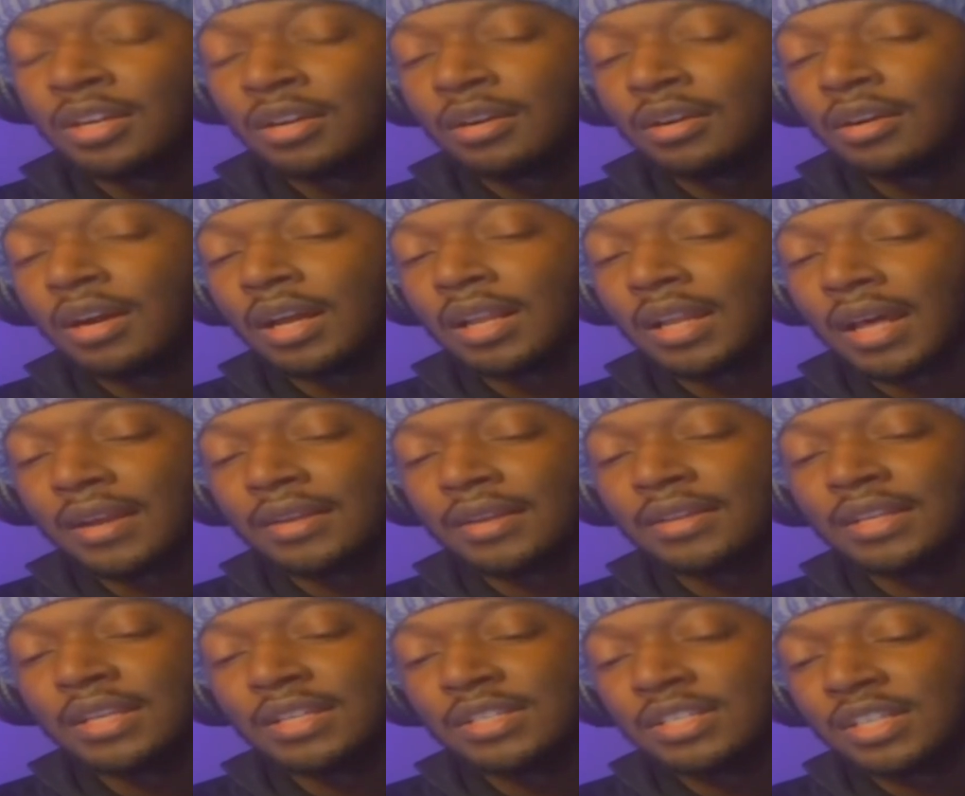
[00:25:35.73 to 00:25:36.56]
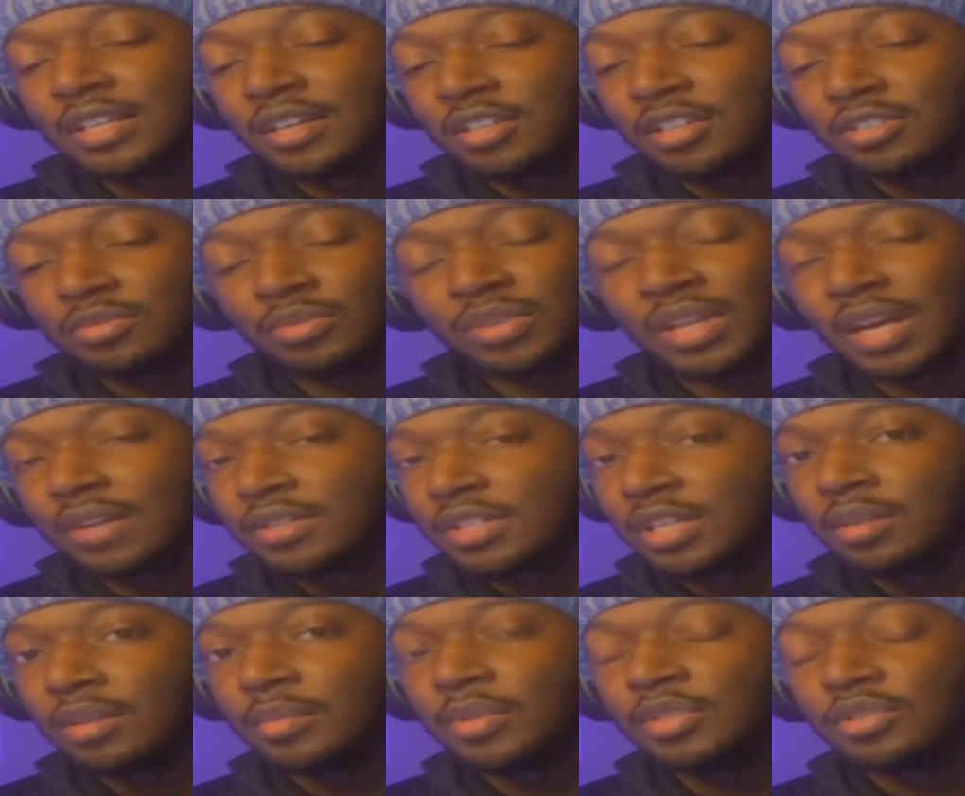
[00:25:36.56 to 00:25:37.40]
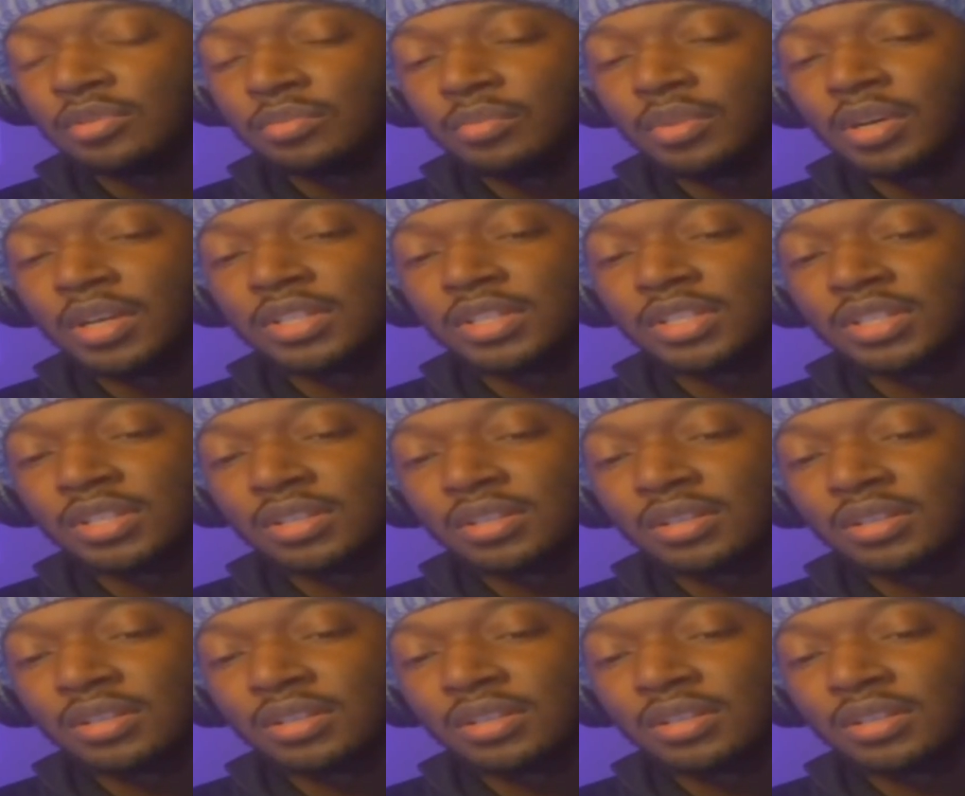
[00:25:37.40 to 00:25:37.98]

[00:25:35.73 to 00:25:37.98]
a lot of details without telling me too much.